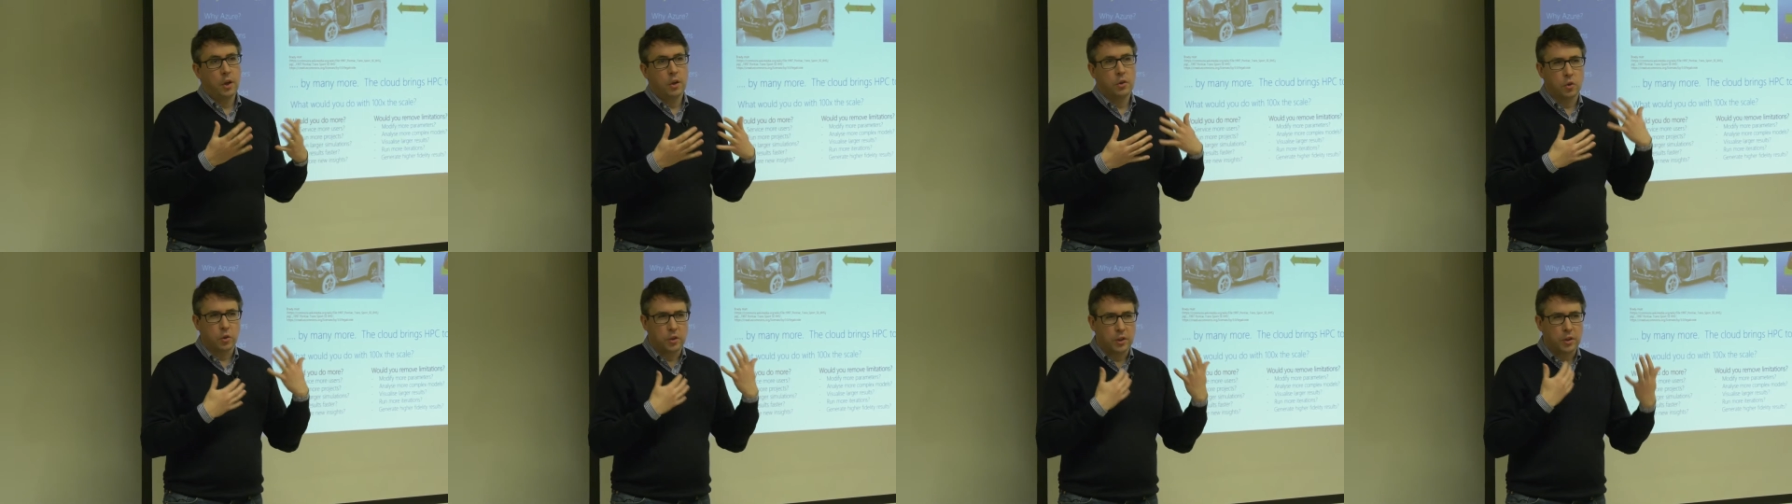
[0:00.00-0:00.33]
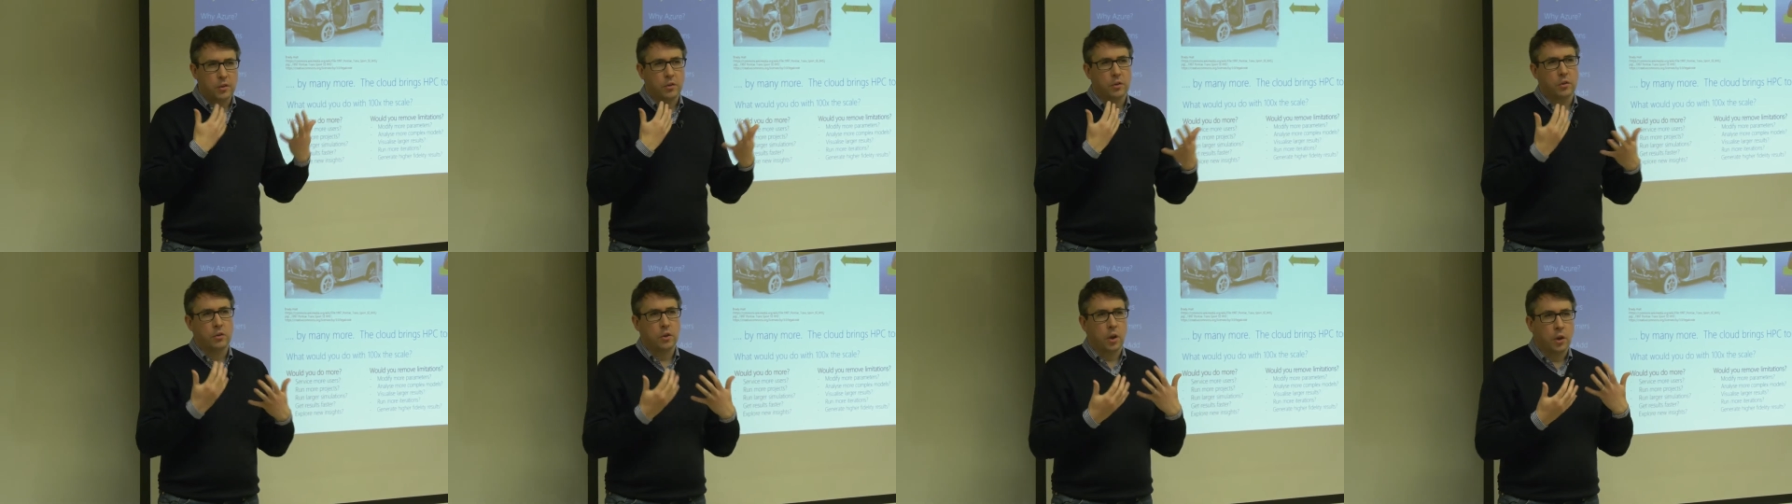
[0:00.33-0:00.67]
So
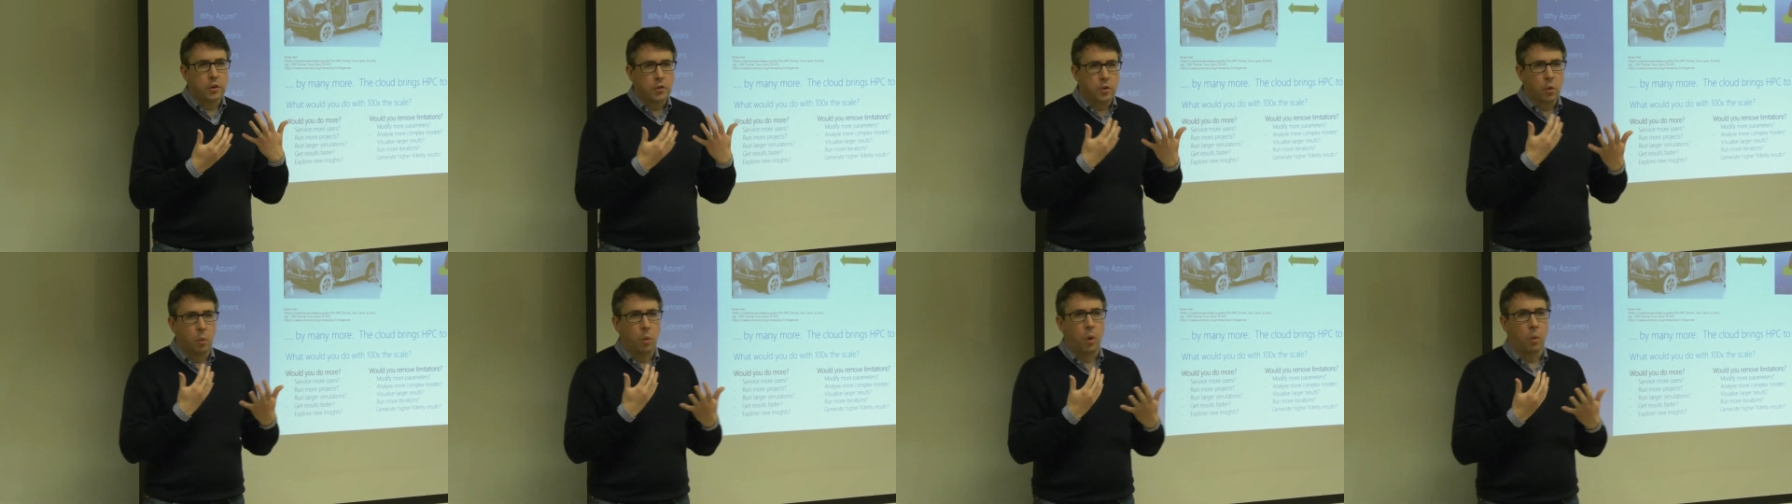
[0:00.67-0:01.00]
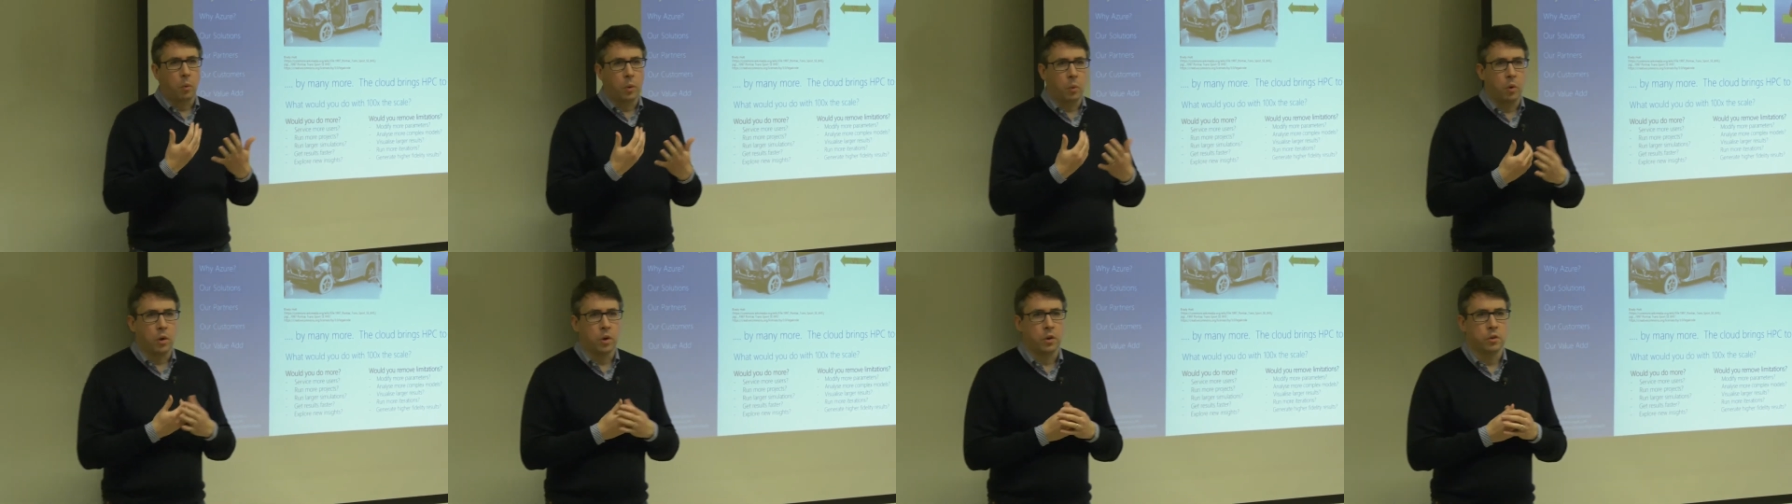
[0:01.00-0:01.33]
this is also what
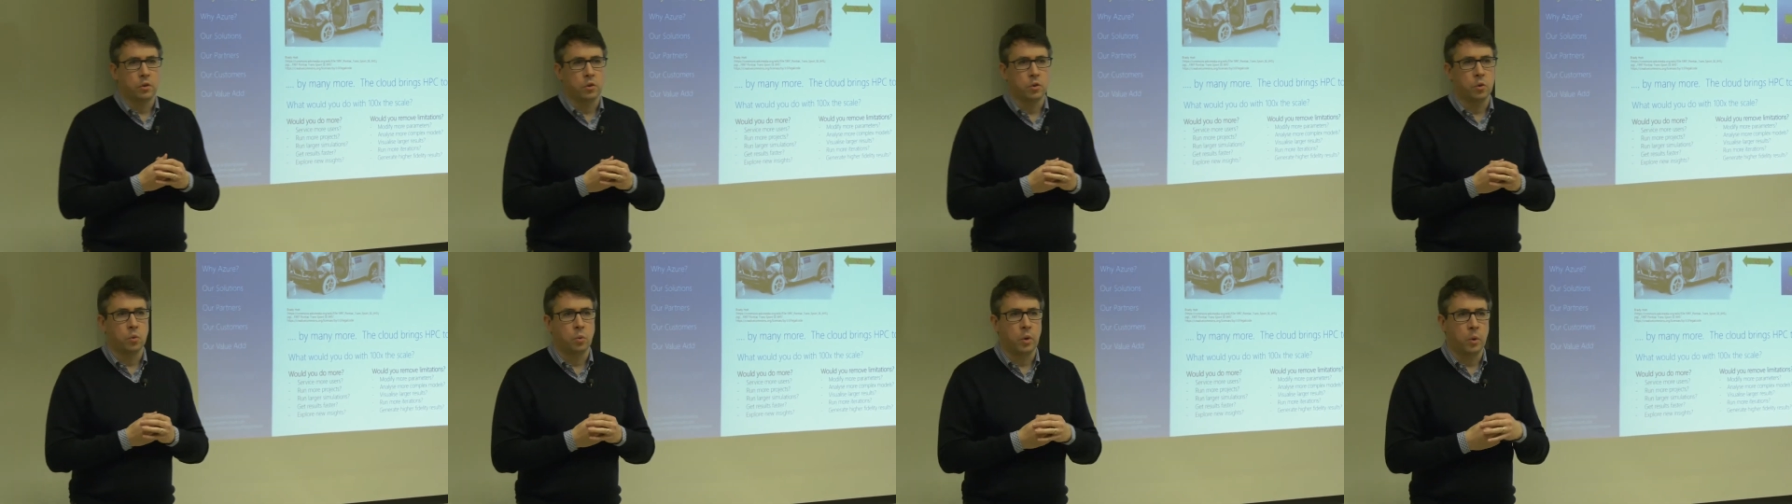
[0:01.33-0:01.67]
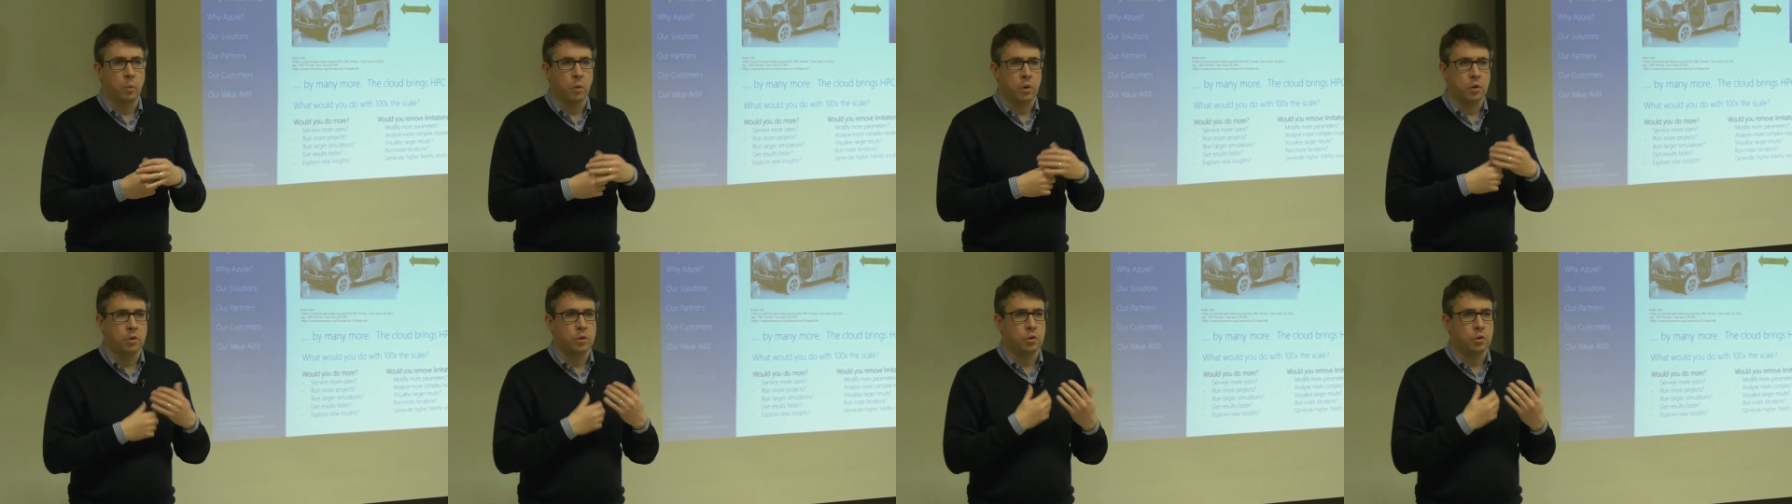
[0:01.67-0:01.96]
we want to do. We want